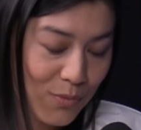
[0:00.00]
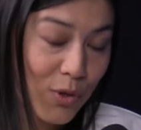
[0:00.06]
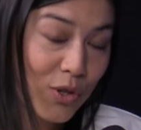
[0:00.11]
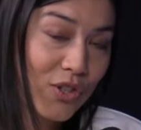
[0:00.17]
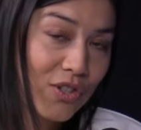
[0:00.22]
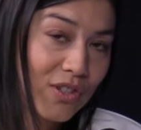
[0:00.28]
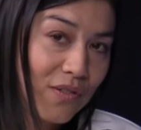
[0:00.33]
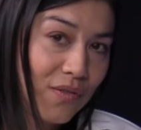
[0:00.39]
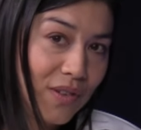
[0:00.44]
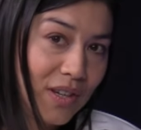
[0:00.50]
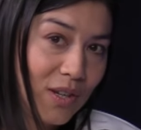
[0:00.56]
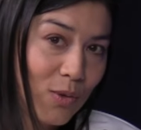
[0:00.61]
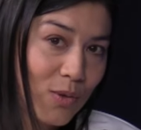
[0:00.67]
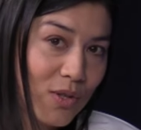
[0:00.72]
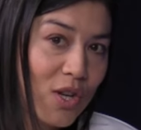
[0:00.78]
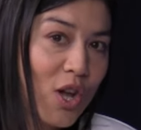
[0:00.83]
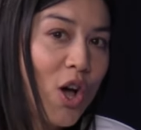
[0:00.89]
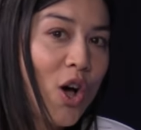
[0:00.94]
watch the
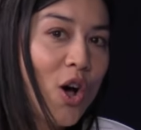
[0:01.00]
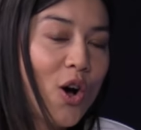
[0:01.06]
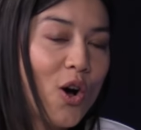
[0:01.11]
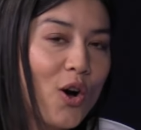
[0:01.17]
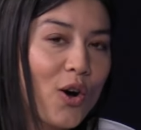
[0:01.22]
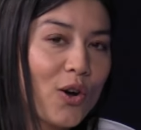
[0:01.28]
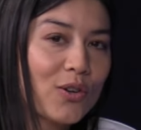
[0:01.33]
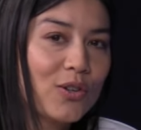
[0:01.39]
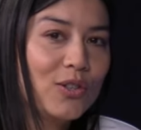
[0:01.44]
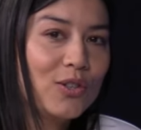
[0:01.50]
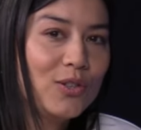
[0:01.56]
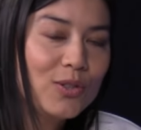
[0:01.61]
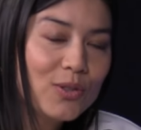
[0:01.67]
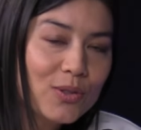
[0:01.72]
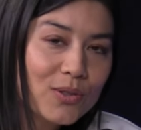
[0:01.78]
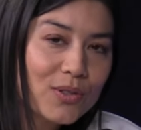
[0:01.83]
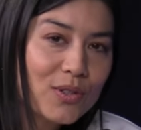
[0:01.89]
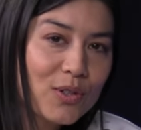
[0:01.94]
videos on
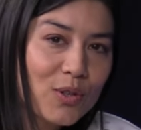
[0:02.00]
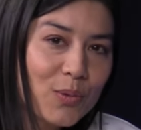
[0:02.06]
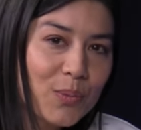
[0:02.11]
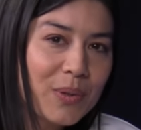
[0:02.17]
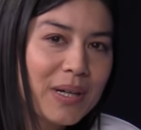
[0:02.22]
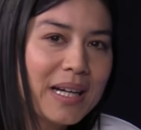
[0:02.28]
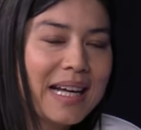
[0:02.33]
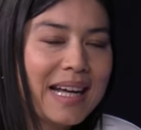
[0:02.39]
YouTube.